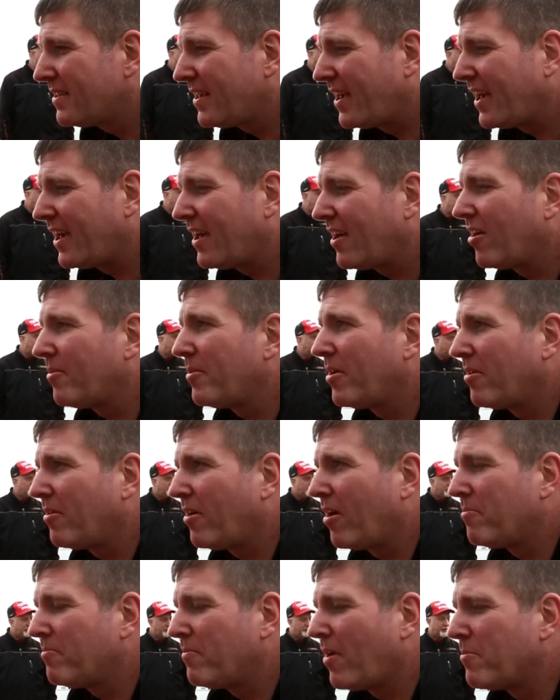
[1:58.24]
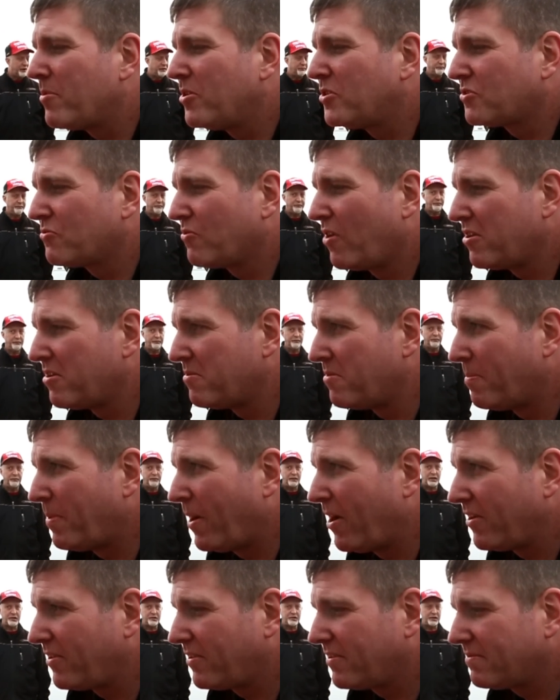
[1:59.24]
yeah, I mean, I'm used to riding the
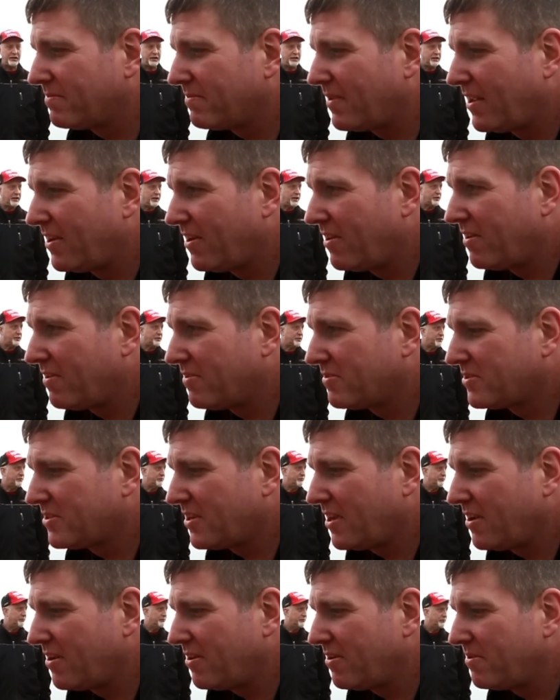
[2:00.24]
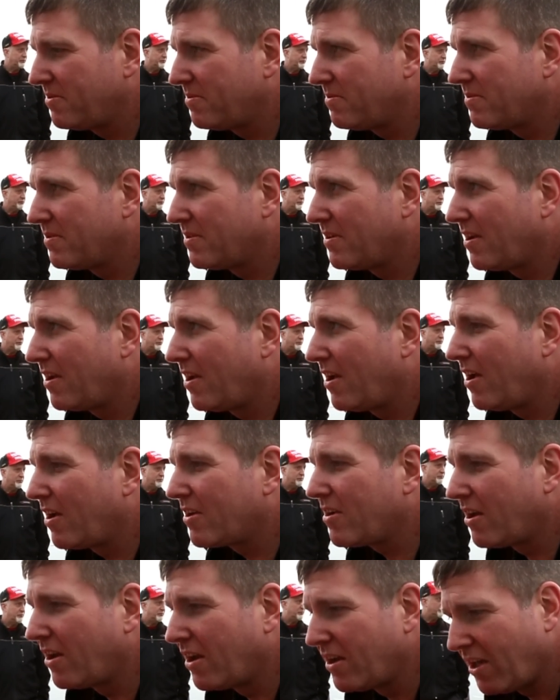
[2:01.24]
bike a lot, so
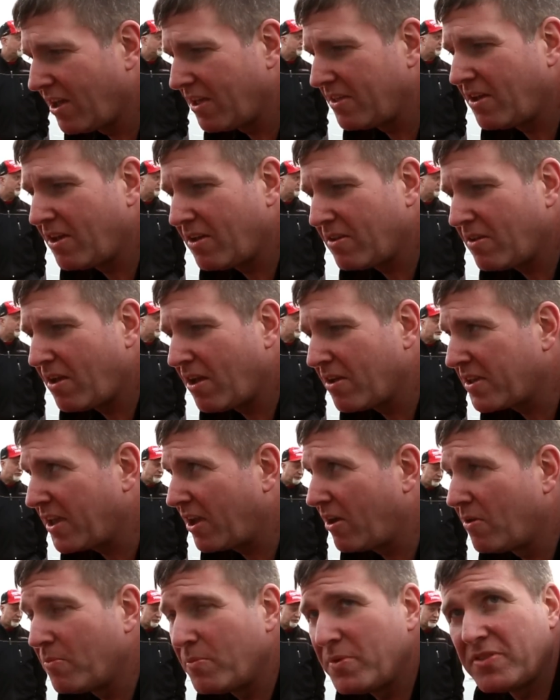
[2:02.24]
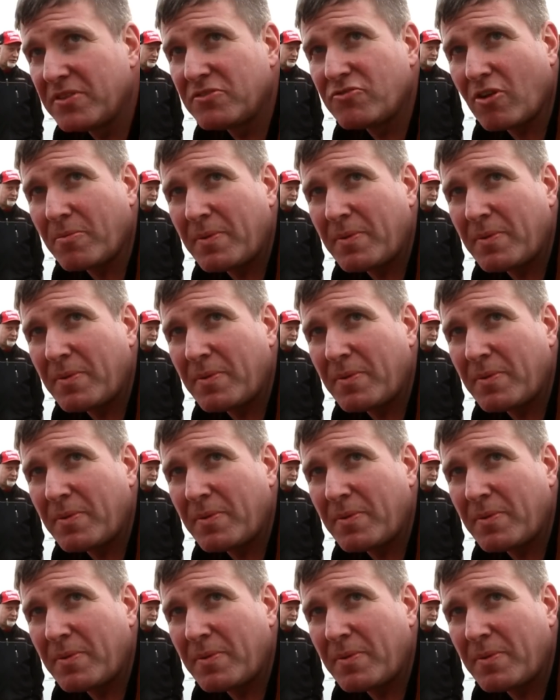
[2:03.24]
kind of like I get on with the drop